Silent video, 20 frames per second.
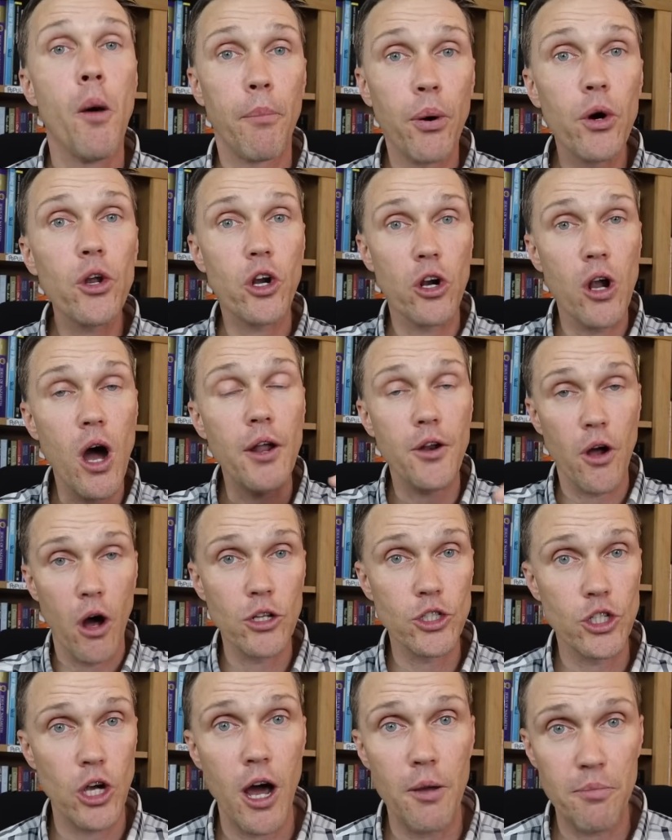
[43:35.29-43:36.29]
Put it on
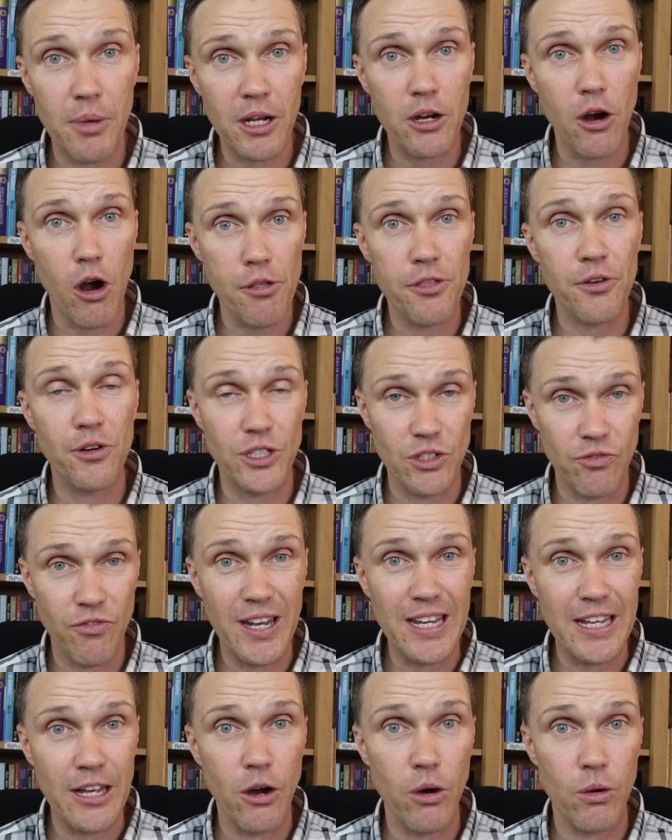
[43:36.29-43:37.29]
all John MacArthur's
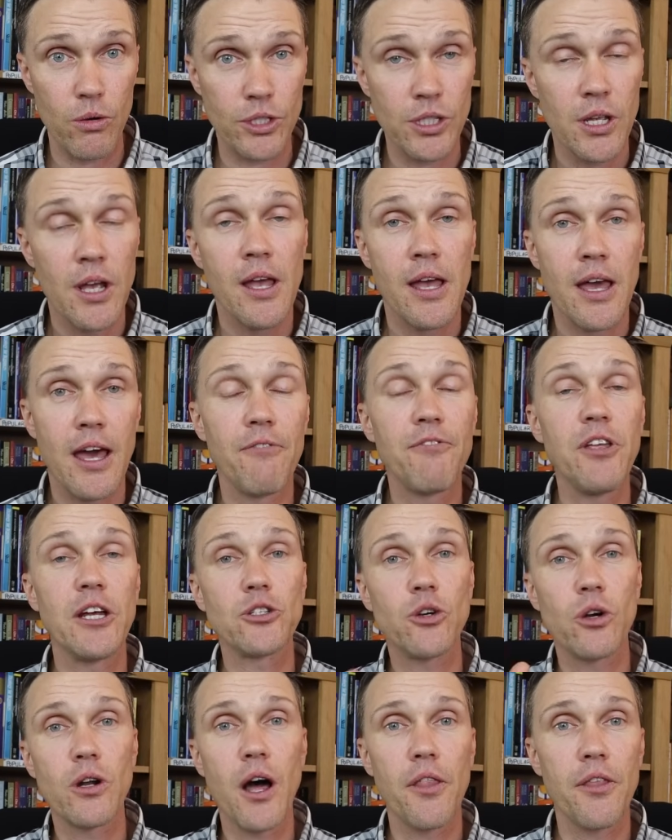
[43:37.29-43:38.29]
videos. And if they
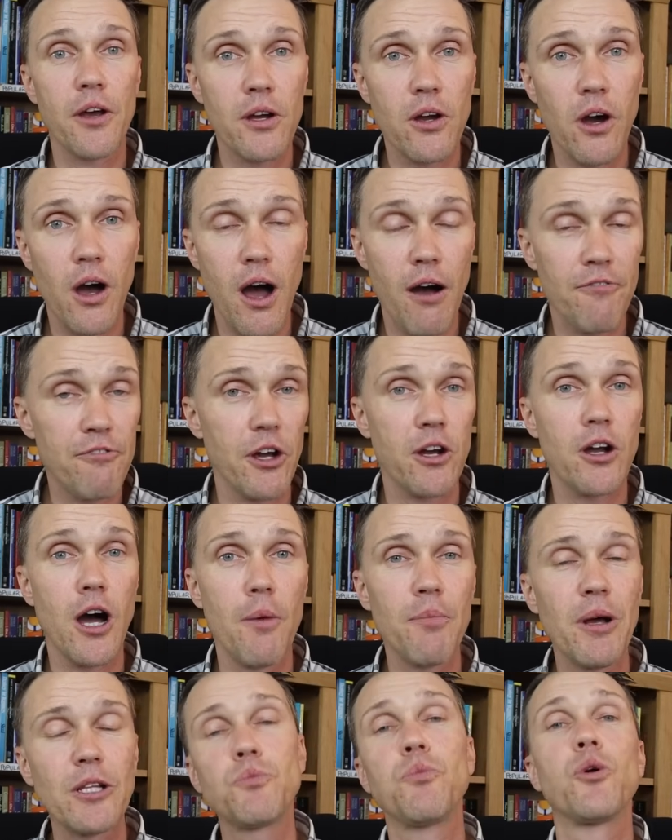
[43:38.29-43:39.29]
turn on the, off the
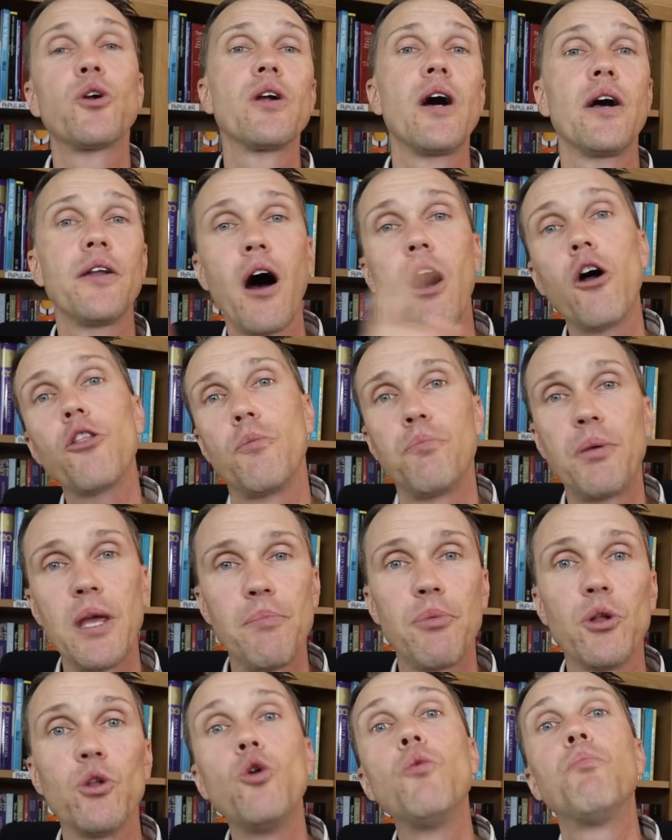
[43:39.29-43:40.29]
comments, put it on other
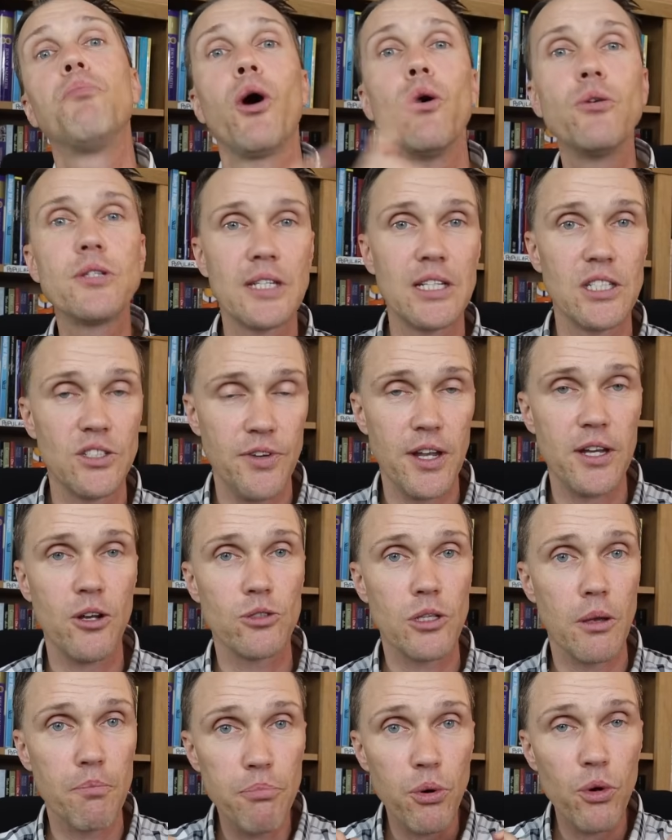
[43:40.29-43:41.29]
people who post his
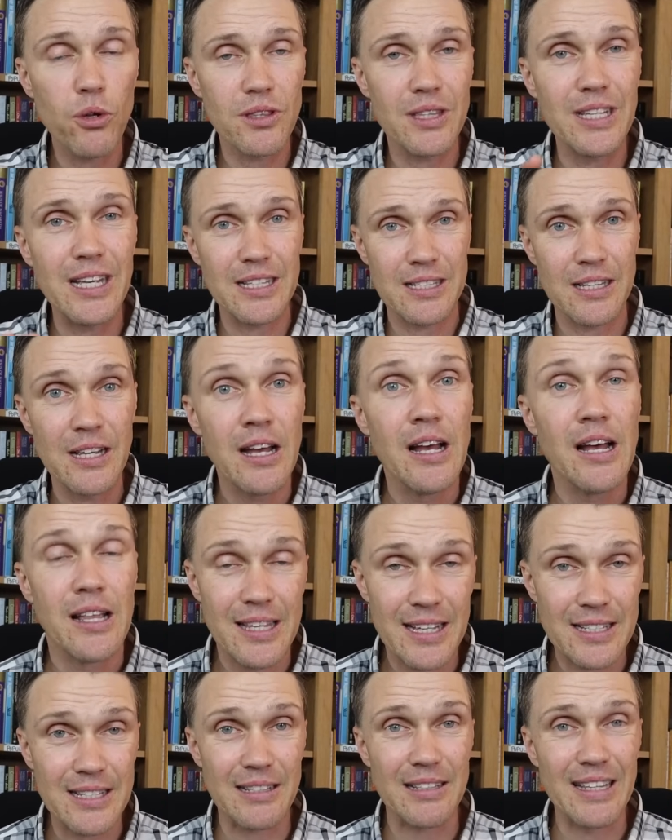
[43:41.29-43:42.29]
videos and put these,
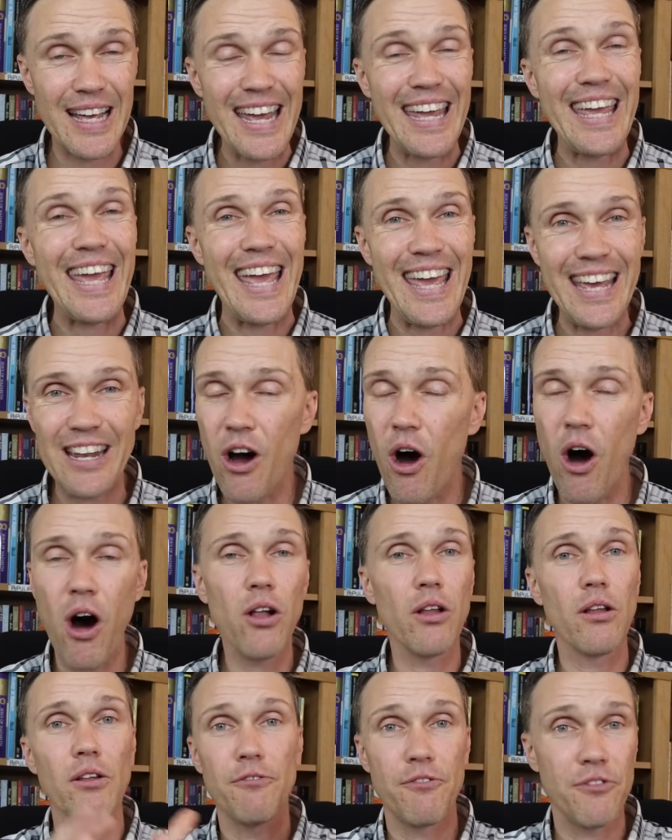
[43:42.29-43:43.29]
this link link in
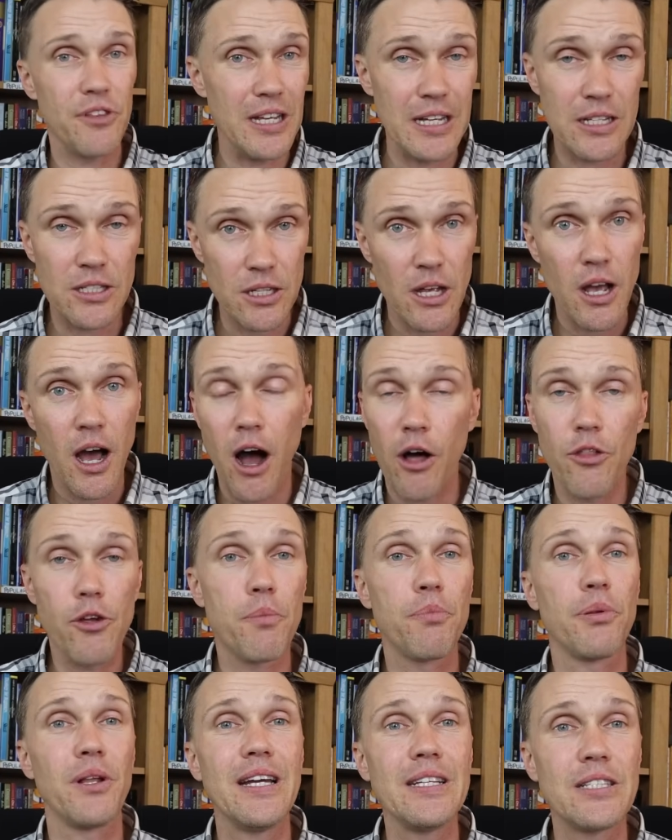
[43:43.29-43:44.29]
all of these
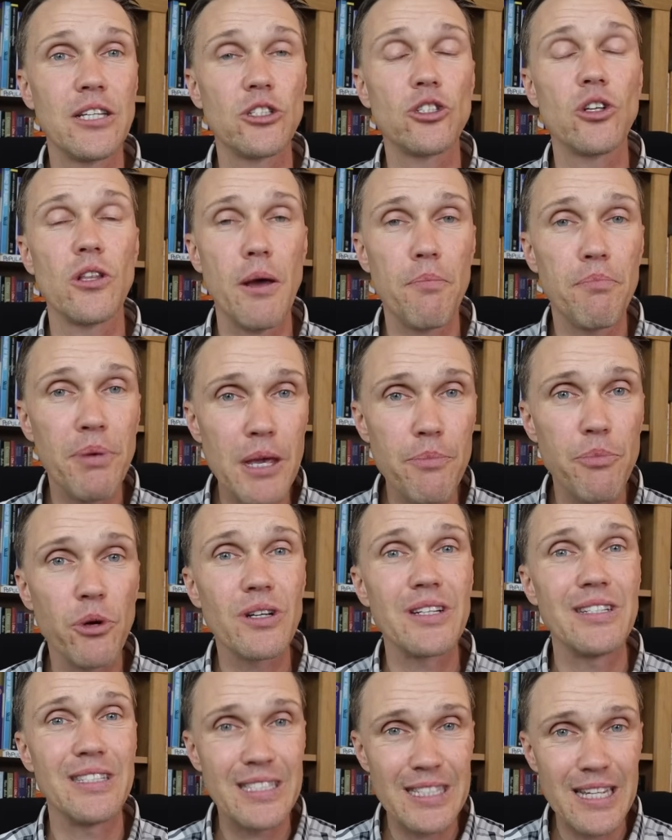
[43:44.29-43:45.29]
other places so that people
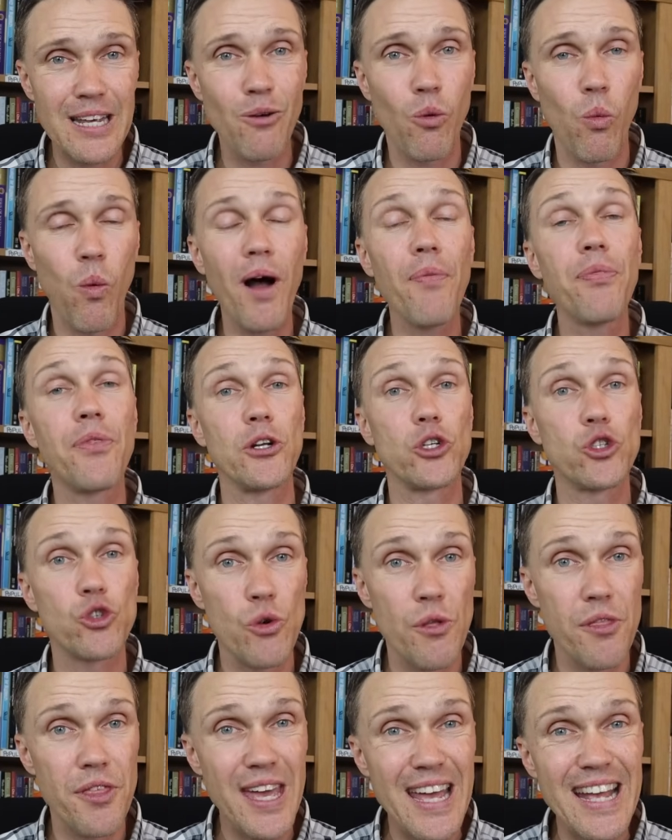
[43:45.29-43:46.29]
can see what the
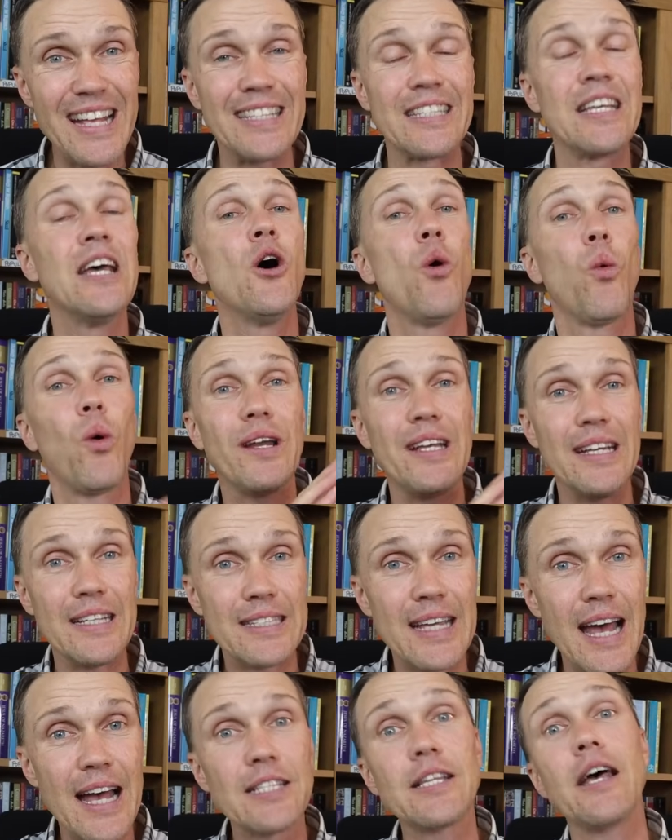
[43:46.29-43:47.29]
truth is, what he
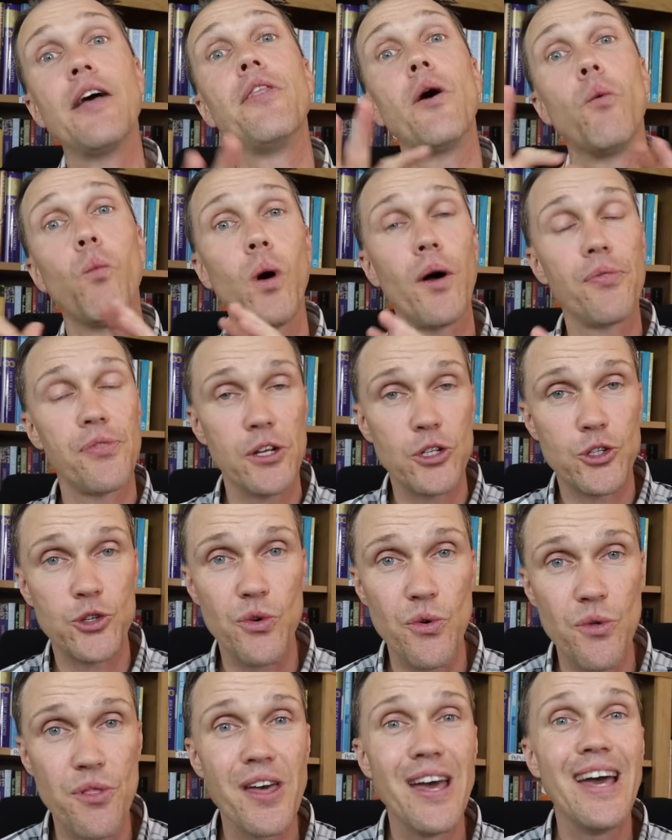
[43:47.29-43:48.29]
says, and then what the
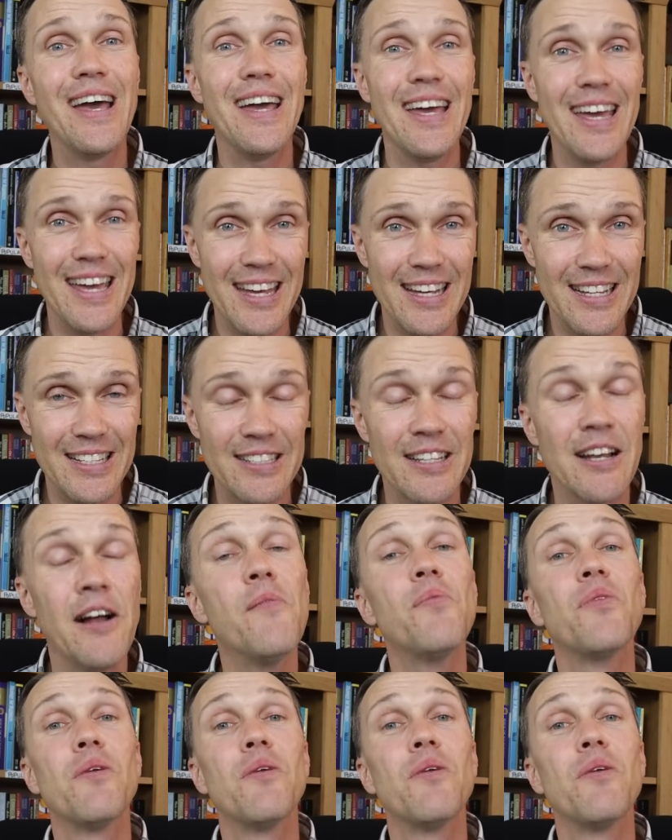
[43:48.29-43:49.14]
truth is.